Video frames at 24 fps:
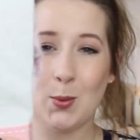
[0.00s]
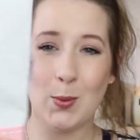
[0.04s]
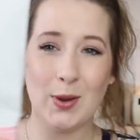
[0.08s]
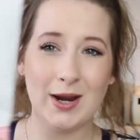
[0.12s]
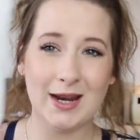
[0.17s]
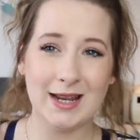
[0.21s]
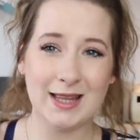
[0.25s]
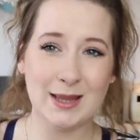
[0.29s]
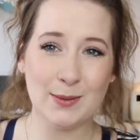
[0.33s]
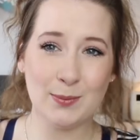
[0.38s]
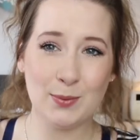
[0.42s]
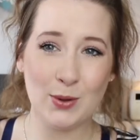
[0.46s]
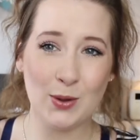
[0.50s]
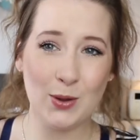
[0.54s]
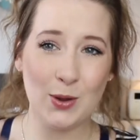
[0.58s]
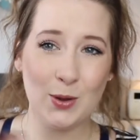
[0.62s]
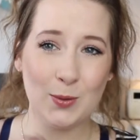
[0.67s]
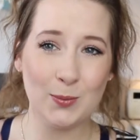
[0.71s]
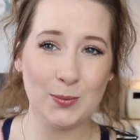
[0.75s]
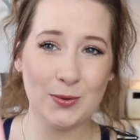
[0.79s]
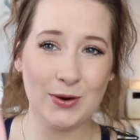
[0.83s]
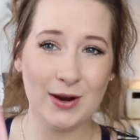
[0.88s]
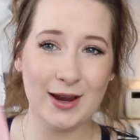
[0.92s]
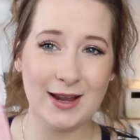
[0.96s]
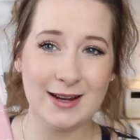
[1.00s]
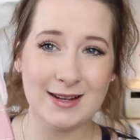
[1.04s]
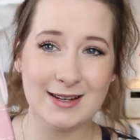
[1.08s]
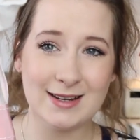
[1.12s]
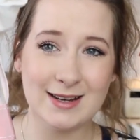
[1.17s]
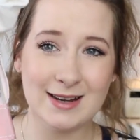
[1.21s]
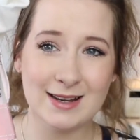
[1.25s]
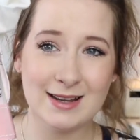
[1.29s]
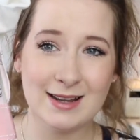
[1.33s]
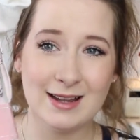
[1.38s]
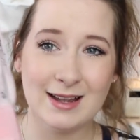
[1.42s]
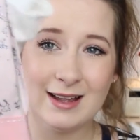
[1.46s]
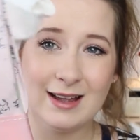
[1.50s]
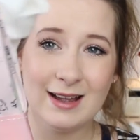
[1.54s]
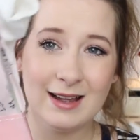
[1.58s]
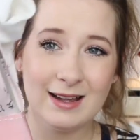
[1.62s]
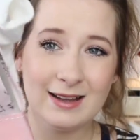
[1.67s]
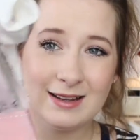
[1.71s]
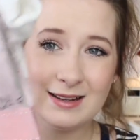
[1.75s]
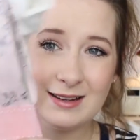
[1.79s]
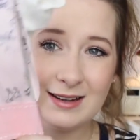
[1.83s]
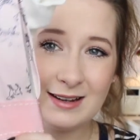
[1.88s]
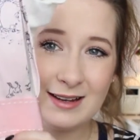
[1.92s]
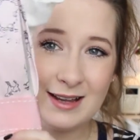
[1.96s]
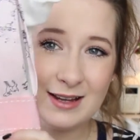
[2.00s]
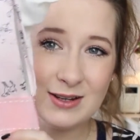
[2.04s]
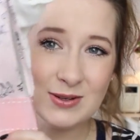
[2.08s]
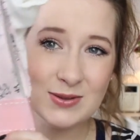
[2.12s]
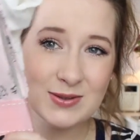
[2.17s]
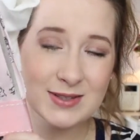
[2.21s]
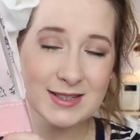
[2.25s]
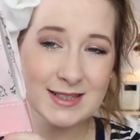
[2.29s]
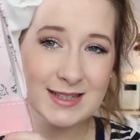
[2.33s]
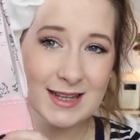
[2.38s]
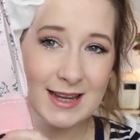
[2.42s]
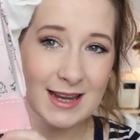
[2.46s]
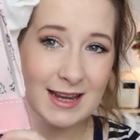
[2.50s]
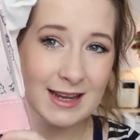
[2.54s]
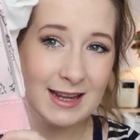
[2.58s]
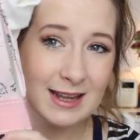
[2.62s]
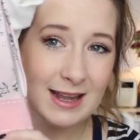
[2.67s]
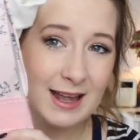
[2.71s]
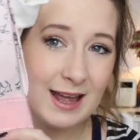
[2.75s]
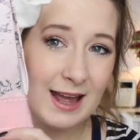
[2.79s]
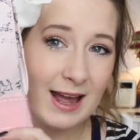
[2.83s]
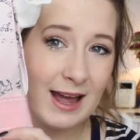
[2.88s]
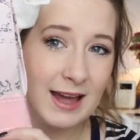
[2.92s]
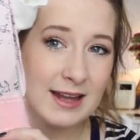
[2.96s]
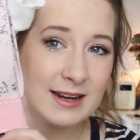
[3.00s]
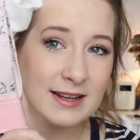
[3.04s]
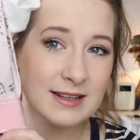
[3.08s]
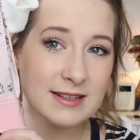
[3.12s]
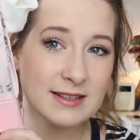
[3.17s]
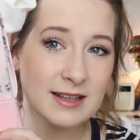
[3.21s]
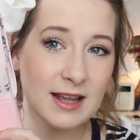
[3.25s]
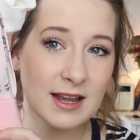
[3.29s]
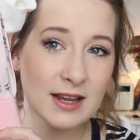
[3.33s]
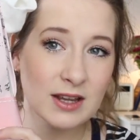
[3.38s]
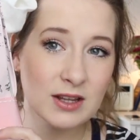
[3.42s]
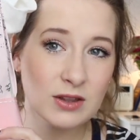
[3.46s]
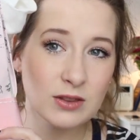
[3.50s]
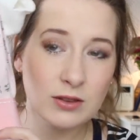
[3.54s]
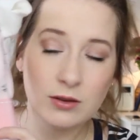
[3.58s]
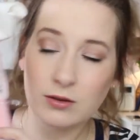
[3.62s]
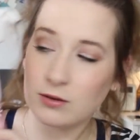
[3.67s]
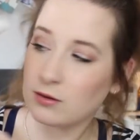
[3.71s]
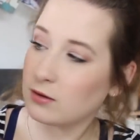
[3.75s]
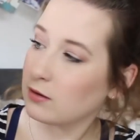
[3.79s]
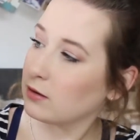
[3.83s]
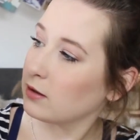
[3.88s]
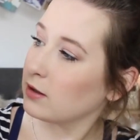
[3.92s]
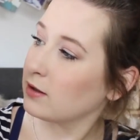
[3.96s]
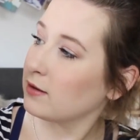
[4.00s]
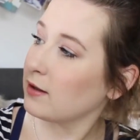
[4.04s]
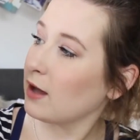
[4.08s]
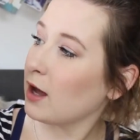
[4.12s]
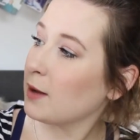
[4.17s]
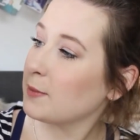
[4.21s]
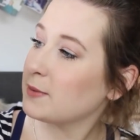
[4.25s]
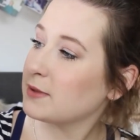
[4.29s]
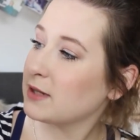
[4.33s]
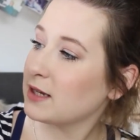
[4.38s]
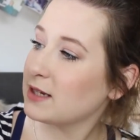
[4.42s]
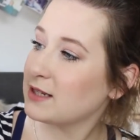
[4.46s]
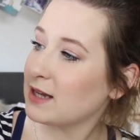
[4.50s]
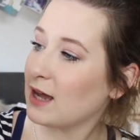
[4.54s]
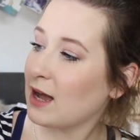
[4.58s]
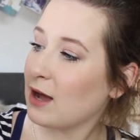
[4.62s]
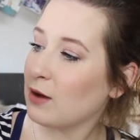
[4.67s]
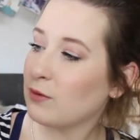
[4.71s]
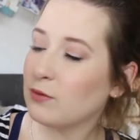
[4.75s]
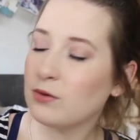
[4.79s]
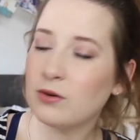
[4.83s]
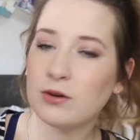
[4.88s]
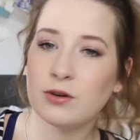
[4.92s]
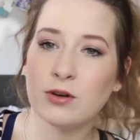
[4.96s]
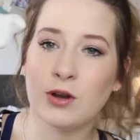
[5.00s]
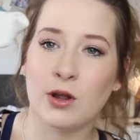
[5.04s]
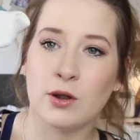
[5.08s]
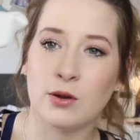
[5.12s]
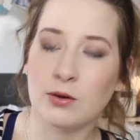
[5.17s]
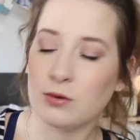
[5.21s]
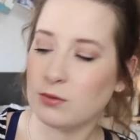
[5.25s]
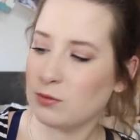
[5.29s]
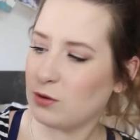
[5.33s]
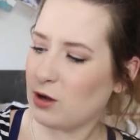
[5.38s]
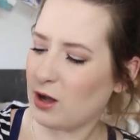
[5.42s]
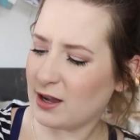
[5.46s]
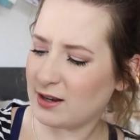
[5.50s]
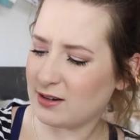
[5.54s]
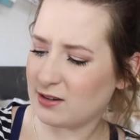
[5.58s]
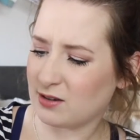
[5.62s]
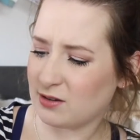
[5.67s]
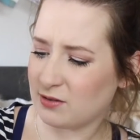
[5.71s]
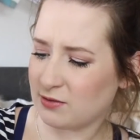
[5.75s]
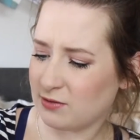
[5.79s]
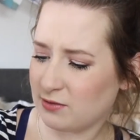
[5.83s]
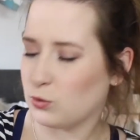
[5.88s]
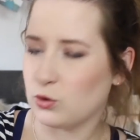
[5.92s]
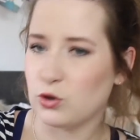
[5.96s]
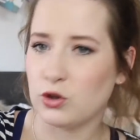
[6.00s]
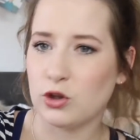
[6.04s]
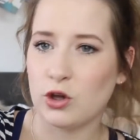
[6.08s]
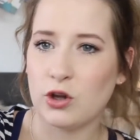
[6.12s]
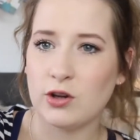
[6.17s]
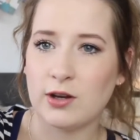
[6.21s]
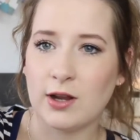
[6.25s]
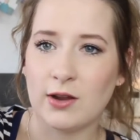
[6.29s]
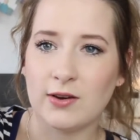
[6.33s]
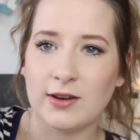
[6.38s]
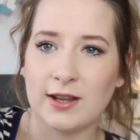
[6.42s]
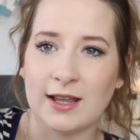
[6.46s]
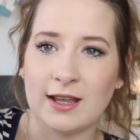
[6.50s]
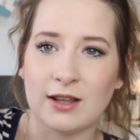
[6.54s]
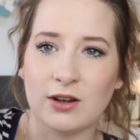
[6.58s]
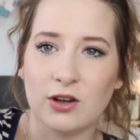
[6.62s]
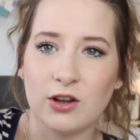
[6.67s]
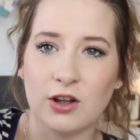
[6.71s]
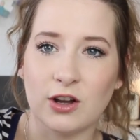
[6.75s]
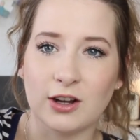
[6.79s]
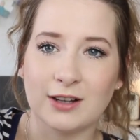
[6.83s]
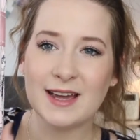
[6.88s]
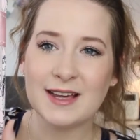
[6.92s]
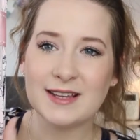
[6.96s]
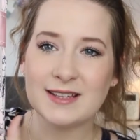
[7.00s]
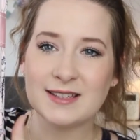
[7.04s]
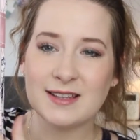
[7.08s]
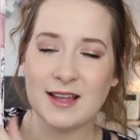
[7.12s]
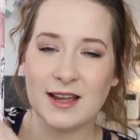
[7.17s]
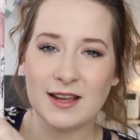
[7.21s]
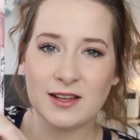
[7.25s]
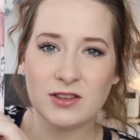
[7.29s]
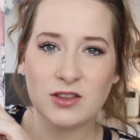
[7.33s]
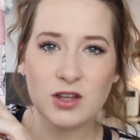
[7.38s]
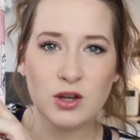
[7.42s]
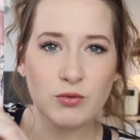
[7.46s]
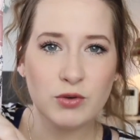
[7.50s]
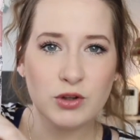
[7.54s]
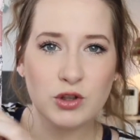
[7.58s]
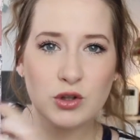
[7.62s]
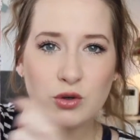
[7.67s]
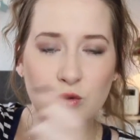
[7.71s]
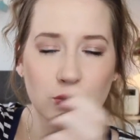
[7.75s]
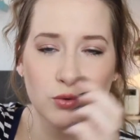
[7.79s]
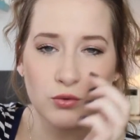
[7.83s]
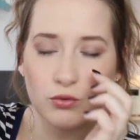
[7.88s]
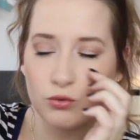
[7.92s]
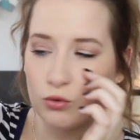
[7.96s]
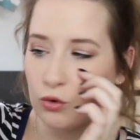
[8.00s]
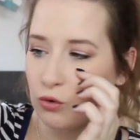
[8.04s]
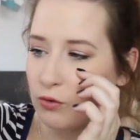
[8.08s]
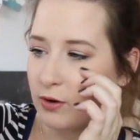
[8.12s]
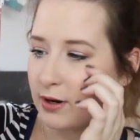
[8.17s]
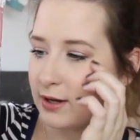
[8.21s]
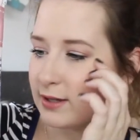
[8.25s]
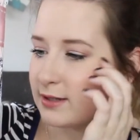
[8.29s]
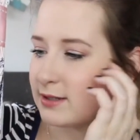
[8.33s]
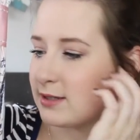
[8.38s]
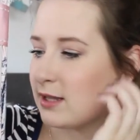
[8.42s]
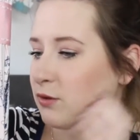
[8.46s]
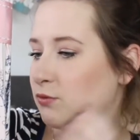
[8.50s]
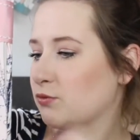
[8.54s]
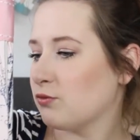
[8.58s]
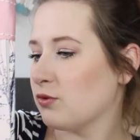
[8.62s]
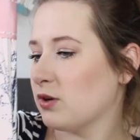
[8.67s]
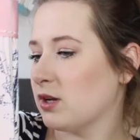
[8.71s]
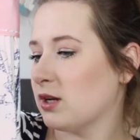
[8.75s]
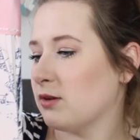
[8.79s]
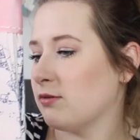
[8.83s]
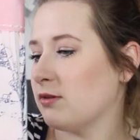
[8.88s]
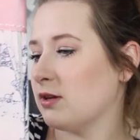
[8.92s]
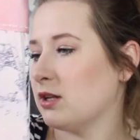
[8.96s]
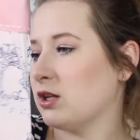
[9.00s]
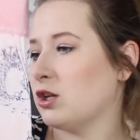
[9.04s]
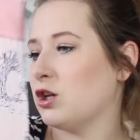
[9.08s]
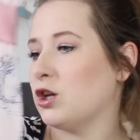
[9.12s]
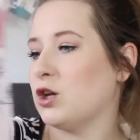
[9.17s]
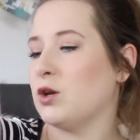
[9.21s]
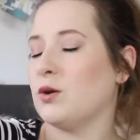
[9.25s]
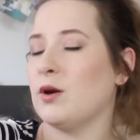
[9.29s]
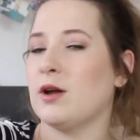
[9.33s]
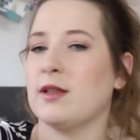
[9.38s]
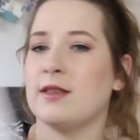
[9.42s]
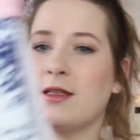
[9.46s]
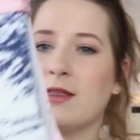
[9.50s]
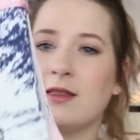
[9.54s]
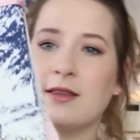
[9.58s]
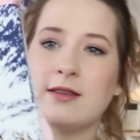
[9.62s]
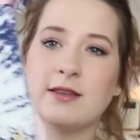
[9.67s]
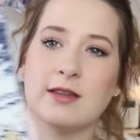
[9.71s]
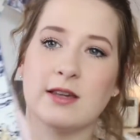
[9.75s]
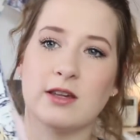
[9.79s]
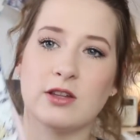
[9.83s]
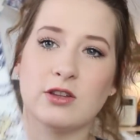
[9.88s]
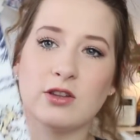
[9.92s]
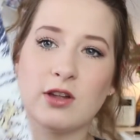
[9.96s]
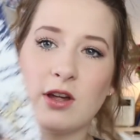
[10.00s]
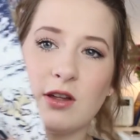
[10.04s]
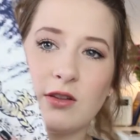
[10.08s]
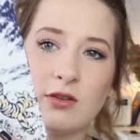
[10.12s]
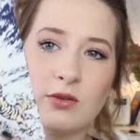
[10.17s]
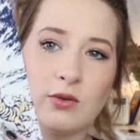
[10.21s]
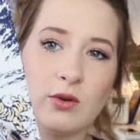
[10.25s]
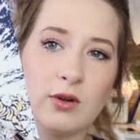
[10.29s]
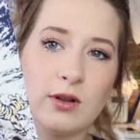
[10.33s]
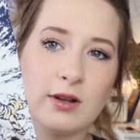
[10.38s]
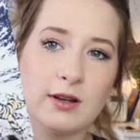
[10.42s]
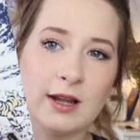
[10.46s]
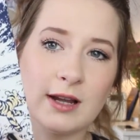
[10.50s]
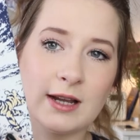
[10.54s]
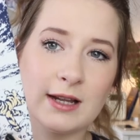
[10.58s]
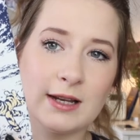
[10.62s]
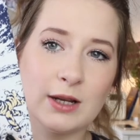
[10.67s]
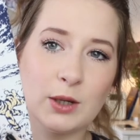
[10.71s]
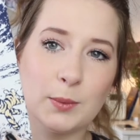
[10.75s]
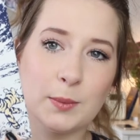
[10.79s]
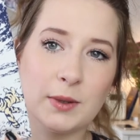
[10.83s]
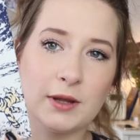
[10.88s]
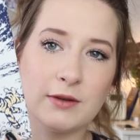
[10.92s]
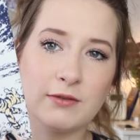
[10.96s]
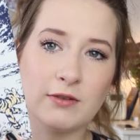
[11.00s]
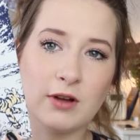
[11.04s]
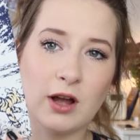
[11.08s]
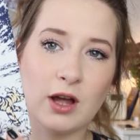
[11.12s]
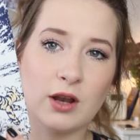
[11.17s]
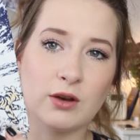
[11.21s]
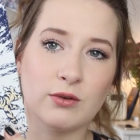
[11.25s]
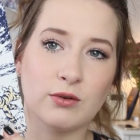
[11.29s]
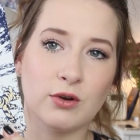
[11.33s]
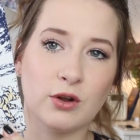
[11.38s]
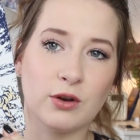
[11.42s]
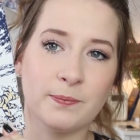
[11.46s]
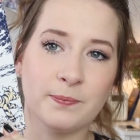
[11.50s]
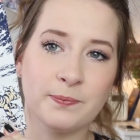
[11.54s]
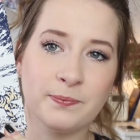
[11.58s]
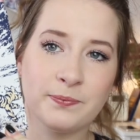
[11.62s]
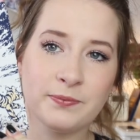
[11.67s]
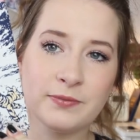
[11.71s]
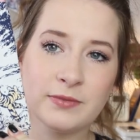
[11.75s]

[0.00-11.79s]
Winnie the Pooh print! Can you see? And it's like, is that upside down? No, kind of. We'll show you down here. Look, it's like the original drawings. They're really, really cute. And then the t-shirt's got like a little bit of colour on.